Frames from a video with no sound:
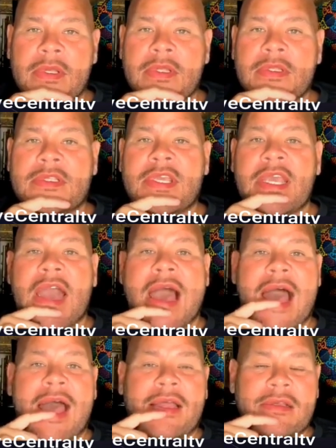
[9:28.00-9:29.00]

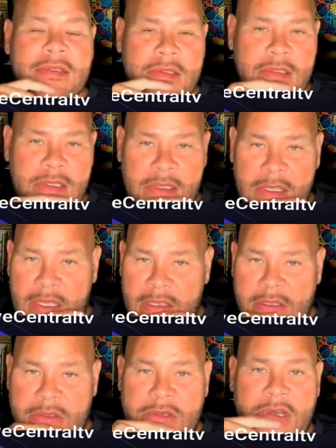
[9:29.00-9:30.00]
T.I.,
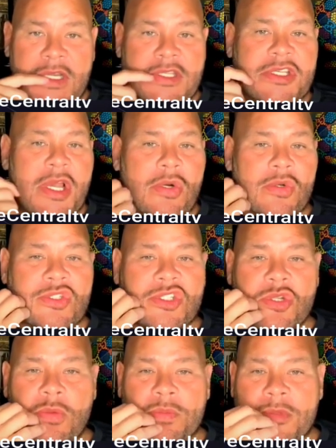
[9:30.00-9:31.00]
you could have chose
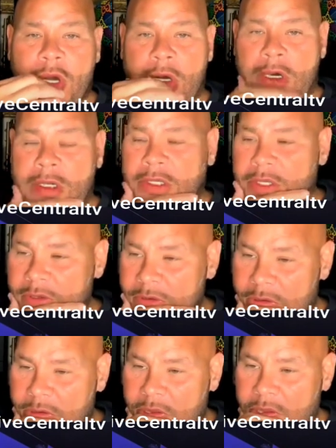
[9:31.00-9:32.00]
Snoop Dogg.
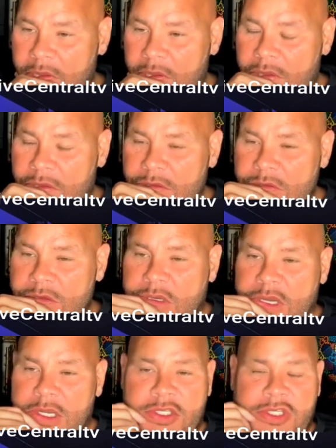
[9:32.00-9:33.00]
You
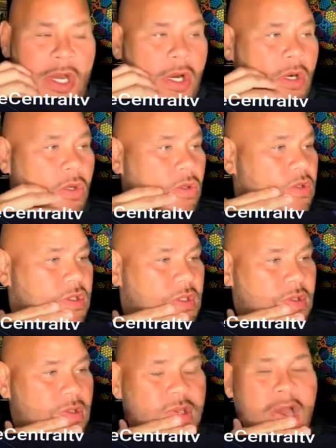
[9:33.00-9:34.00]
could have chose
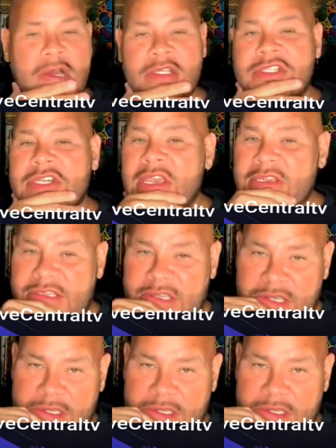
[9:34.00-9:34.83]
Young Jeezy.